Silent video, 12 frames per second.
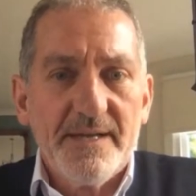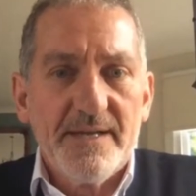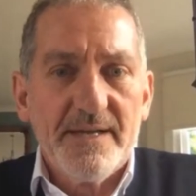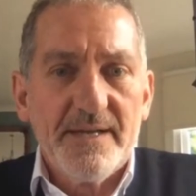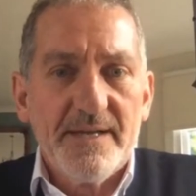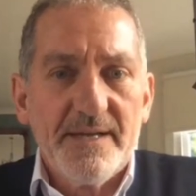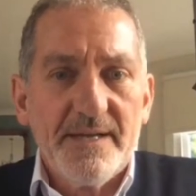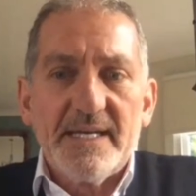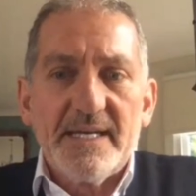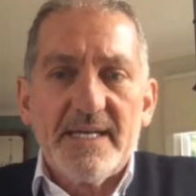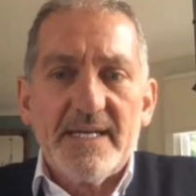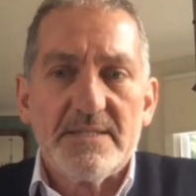I think it's
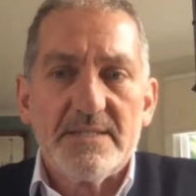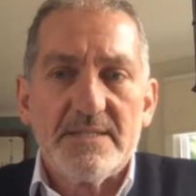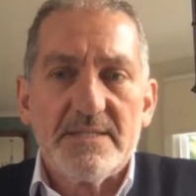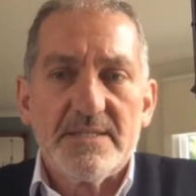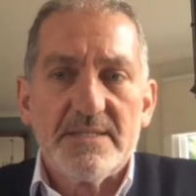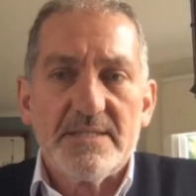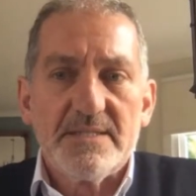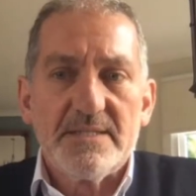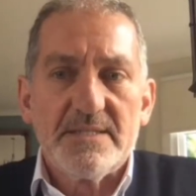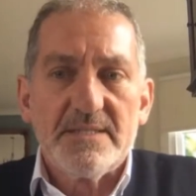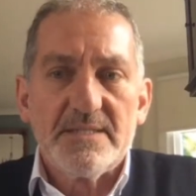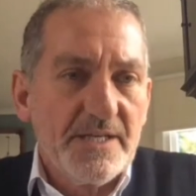a
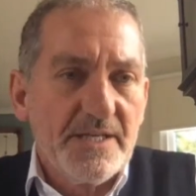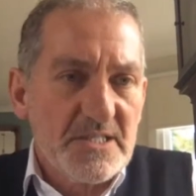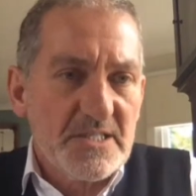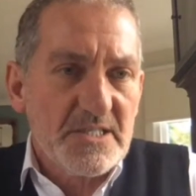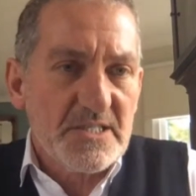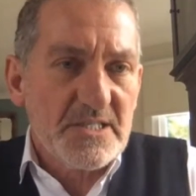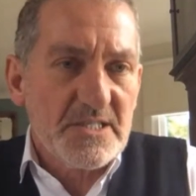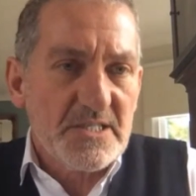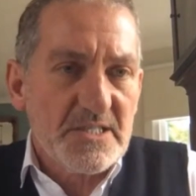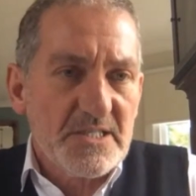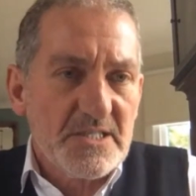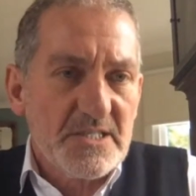challenging space
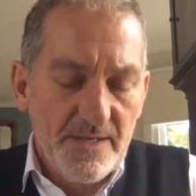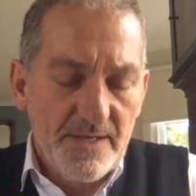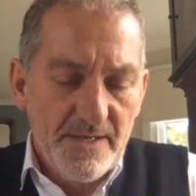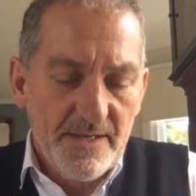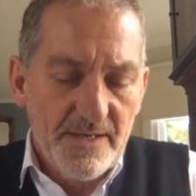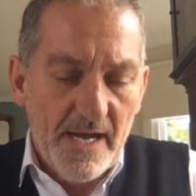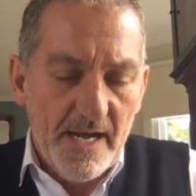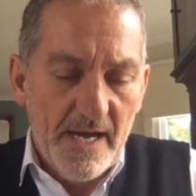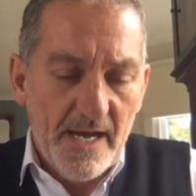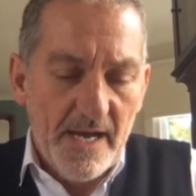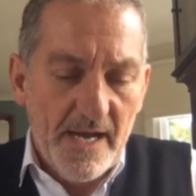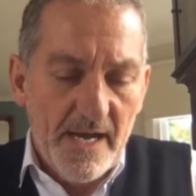to
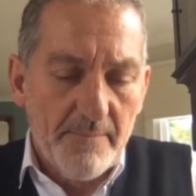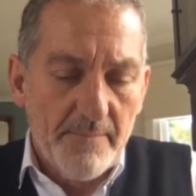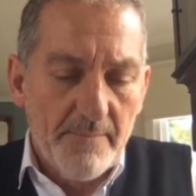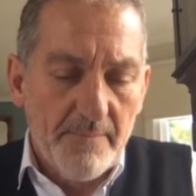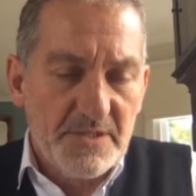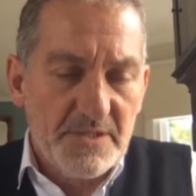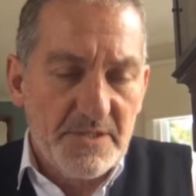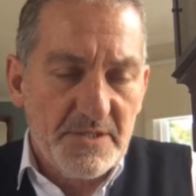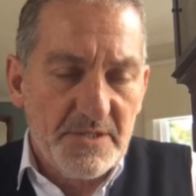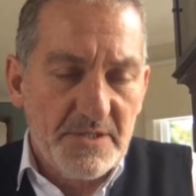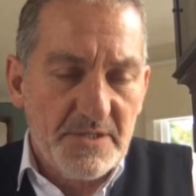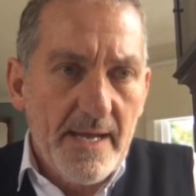be
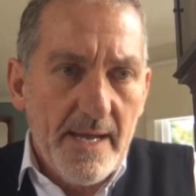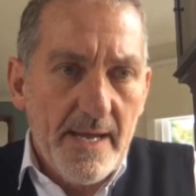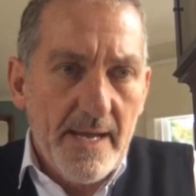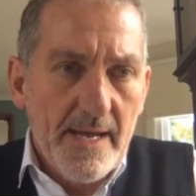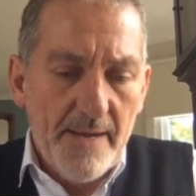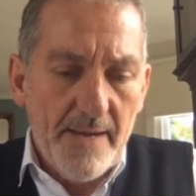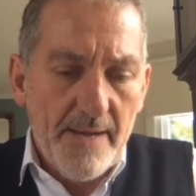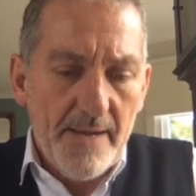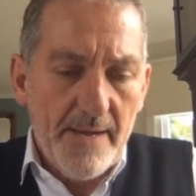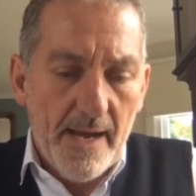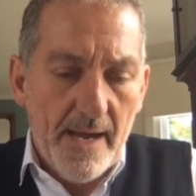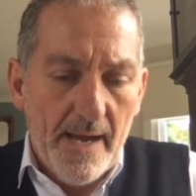in.
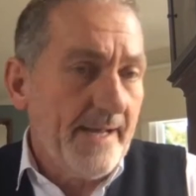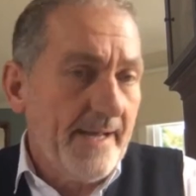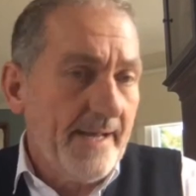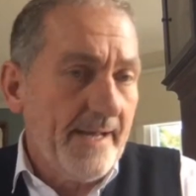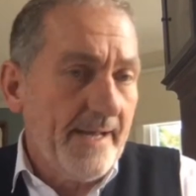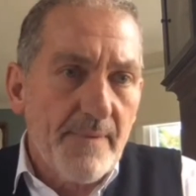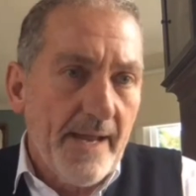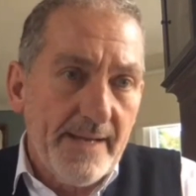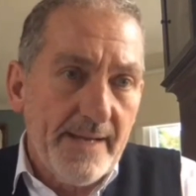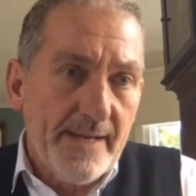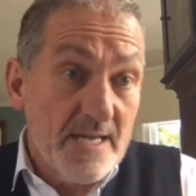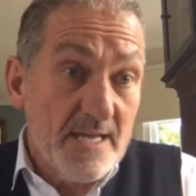And
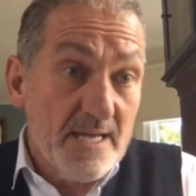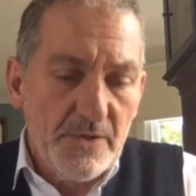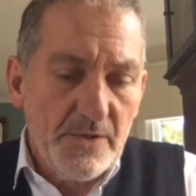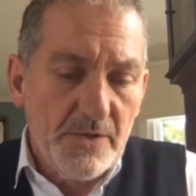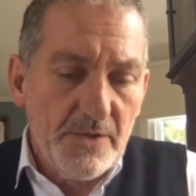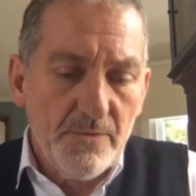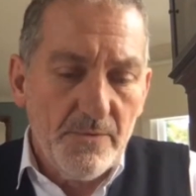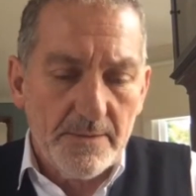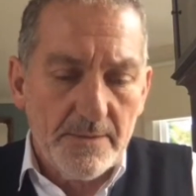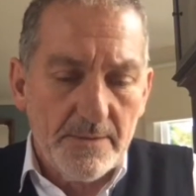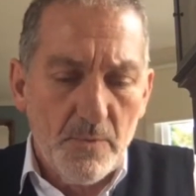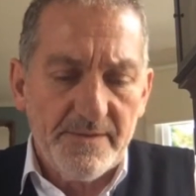as someone who was
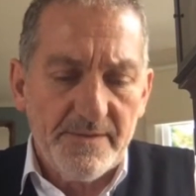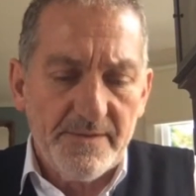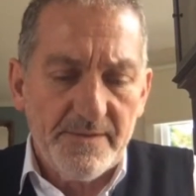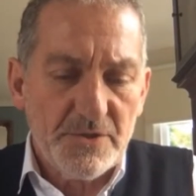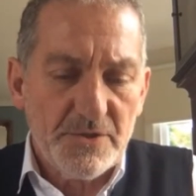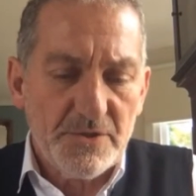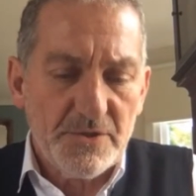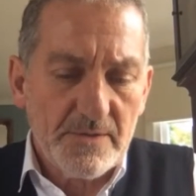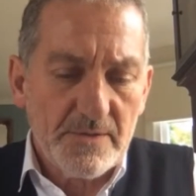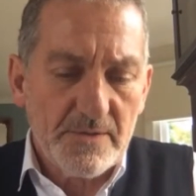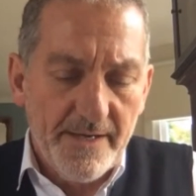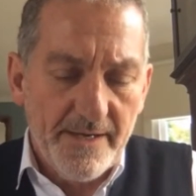one of the original
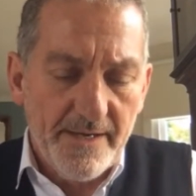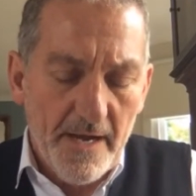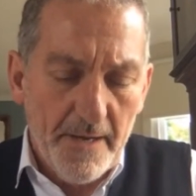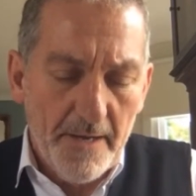kind of